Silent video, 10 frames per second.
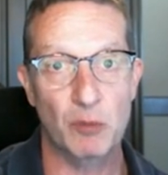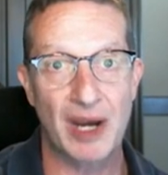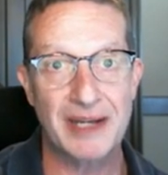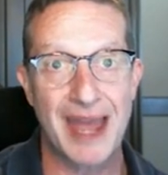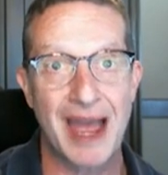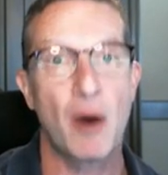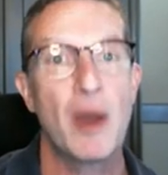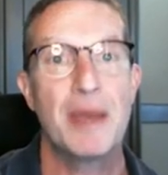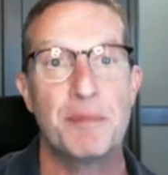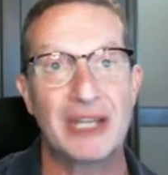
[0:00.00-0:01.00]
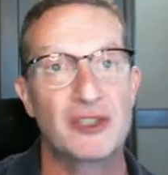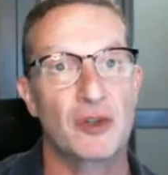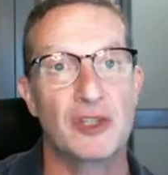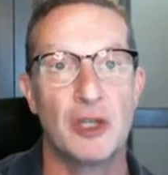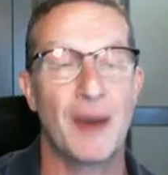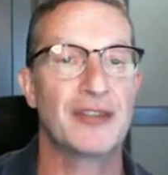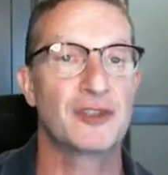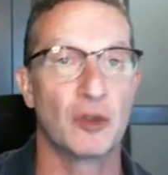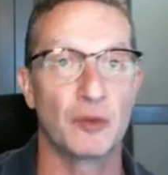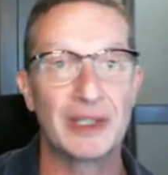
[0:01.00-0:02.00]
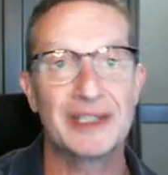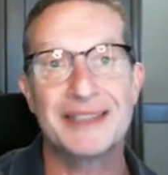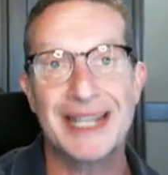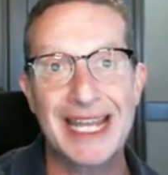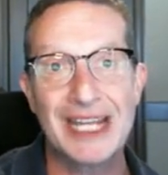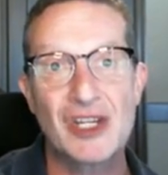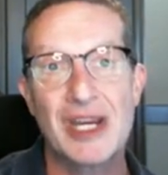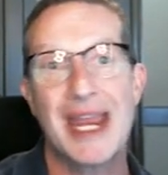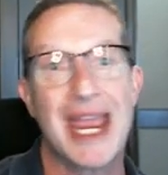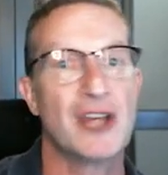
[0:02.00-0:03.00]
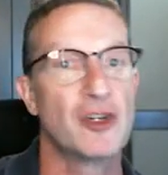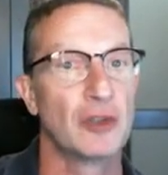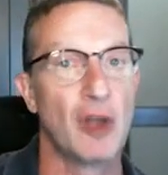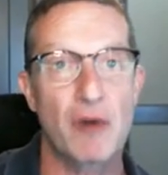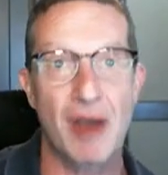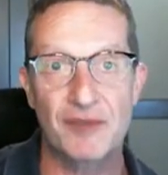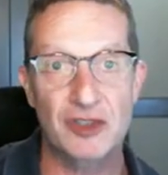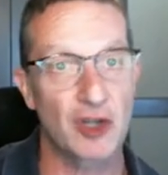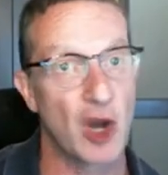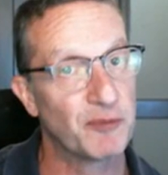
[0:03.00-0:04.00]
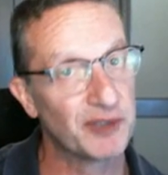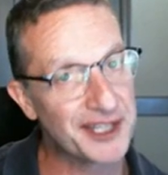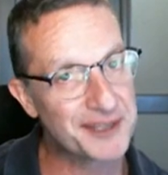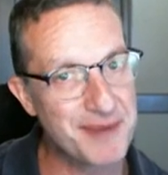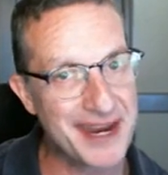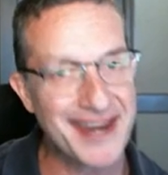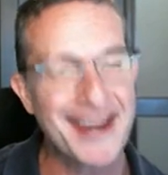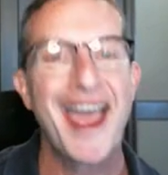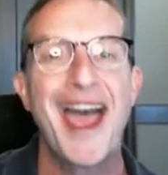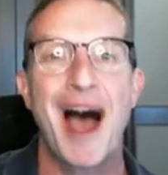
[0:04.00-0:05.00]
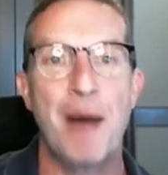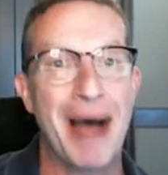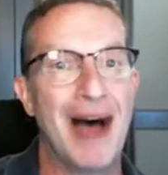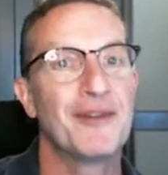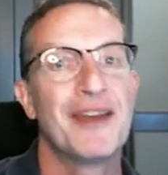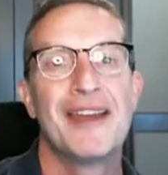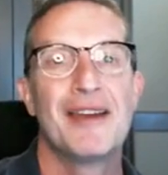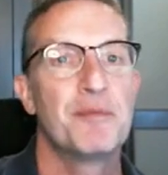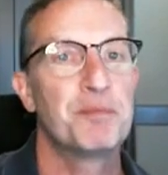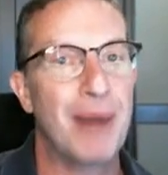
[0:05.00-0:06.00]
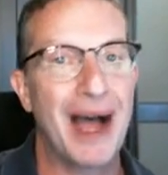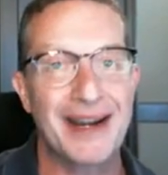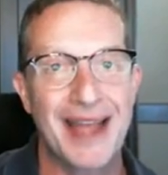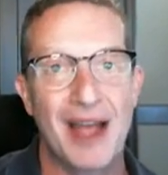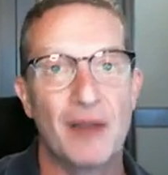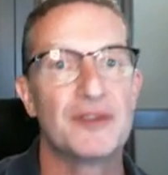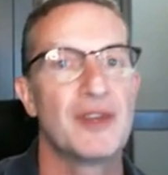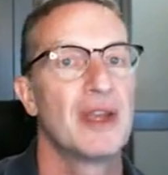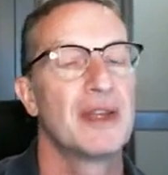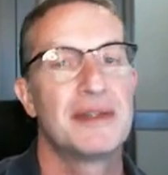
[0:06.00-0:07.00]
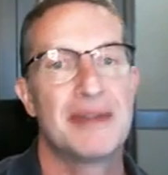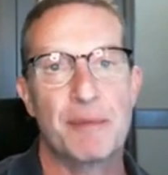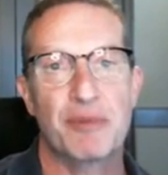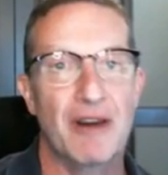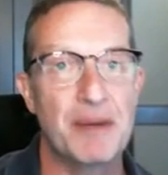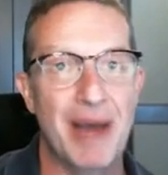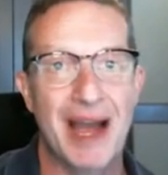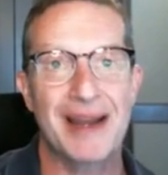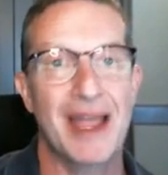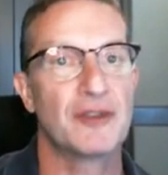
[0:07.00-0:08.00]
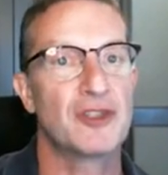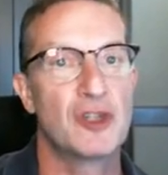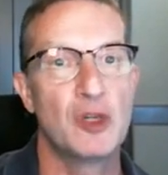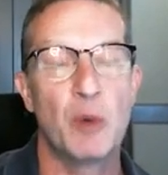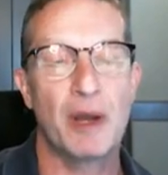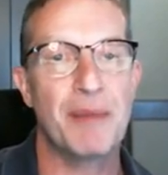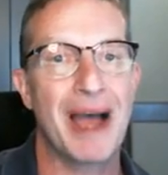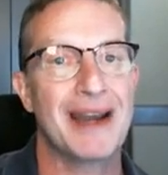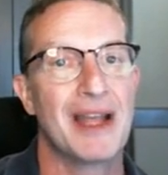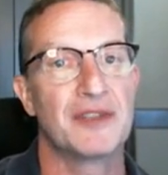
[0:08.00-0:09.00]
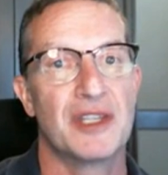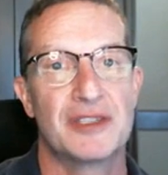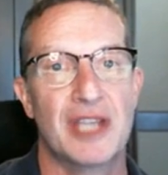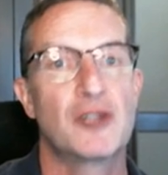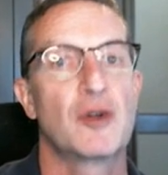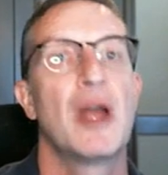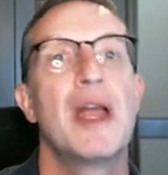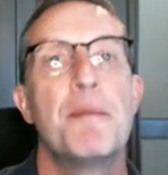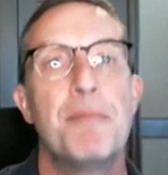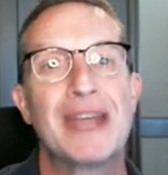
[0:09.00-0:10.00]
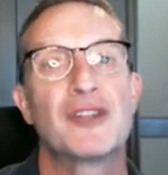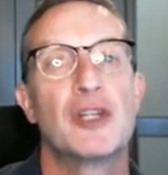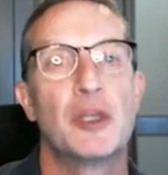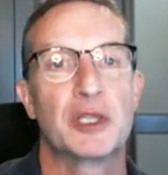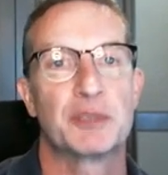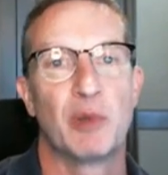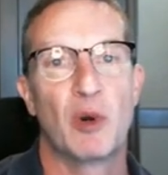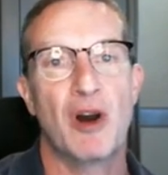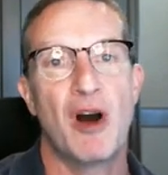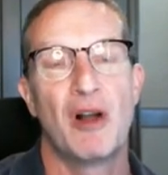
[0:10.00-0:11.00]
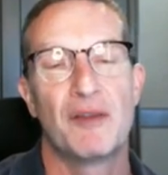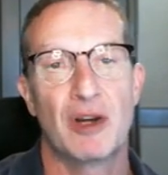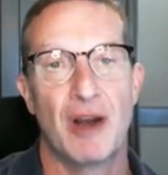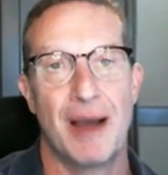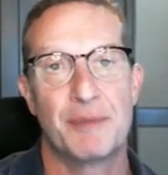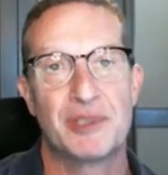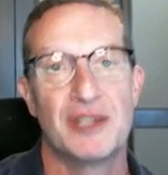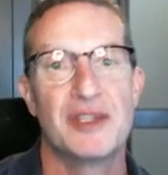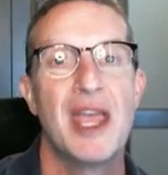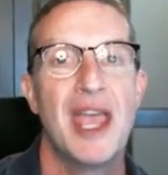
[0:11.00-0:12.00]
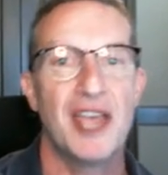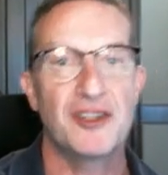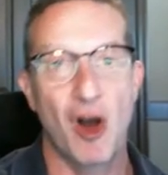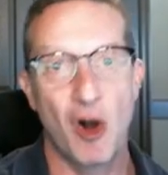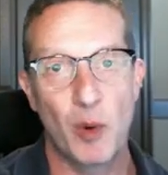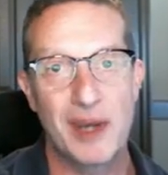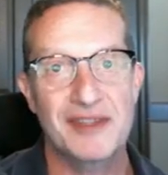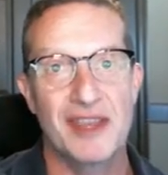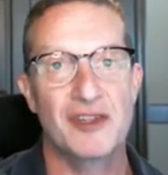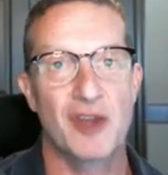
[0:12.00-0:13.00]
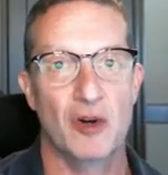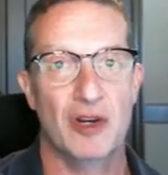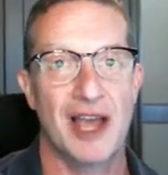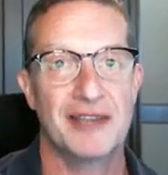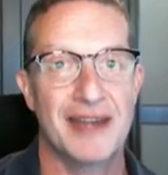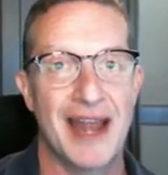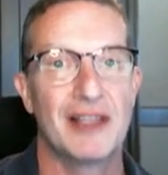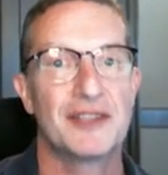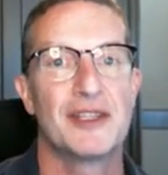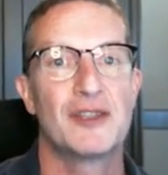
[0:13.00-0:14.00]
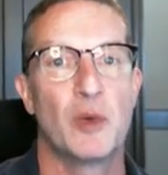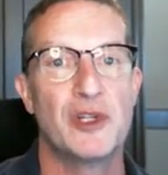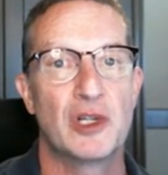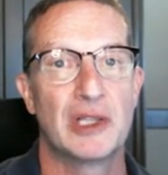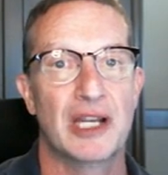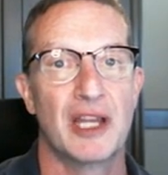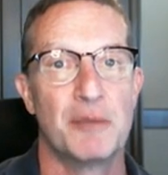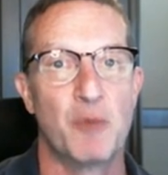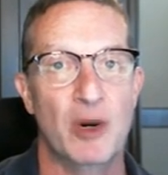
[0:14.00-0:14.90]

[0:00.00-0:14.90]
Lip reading: right now, make sure that you ask your real estate agent and your loan officer, hopefully it's me, about buy downs, temporary buy downs, 2-1 buy downs, etc. Make sure you explore all of your options. As always, in the total cost analysis, when you click on the more